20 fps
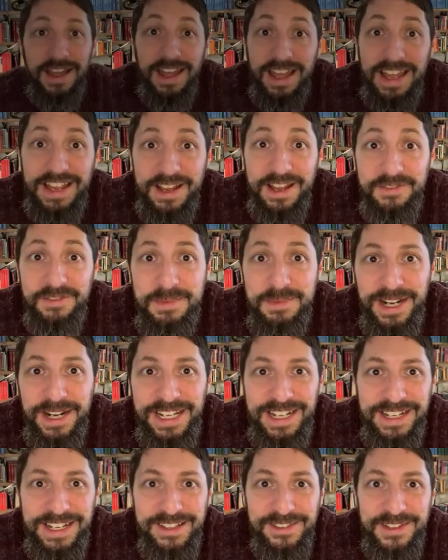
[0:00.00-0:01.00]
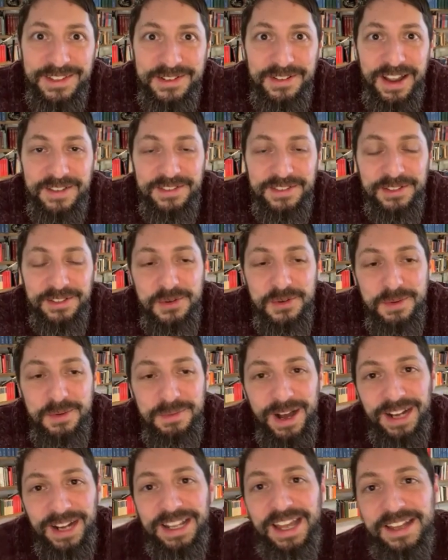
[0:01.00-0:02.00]
Hey, everybody, it is the Drive to School
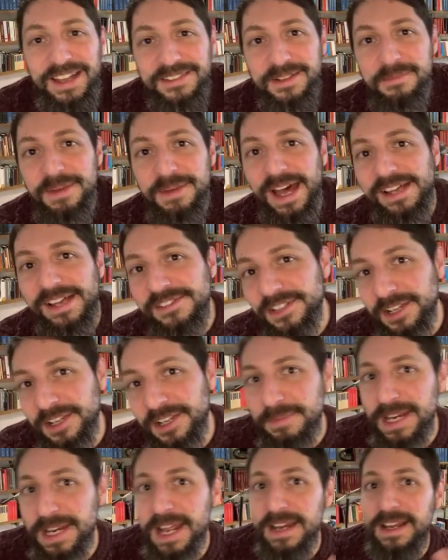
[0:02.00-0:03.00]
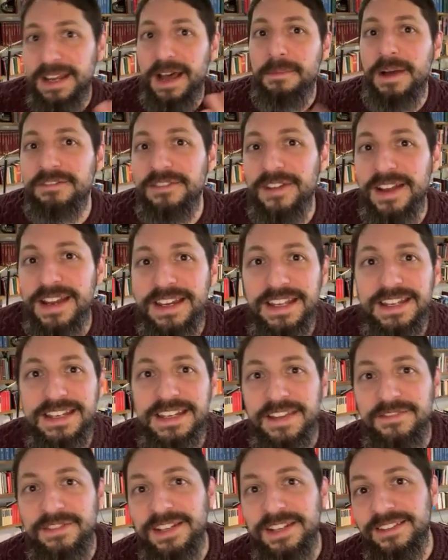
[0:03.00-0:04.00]
podcast. I'm Pastor Goodman, and uh, my friend
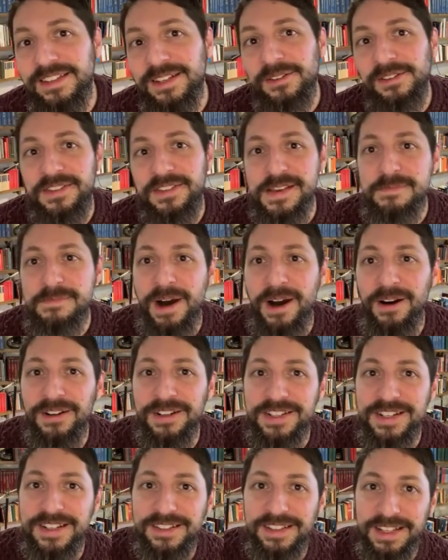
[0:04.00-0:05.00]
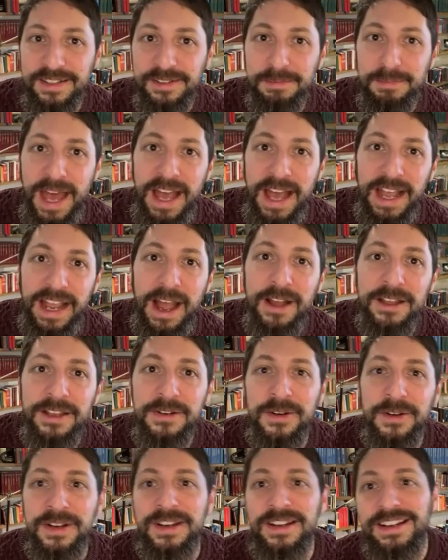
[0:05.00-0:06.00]
David Zilz, the apologist, is back. How you
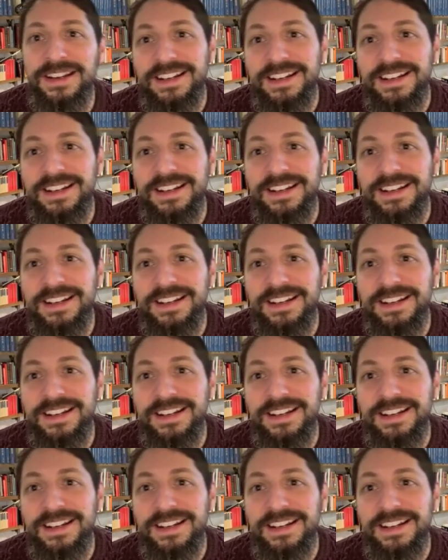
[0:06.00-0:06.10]
doing?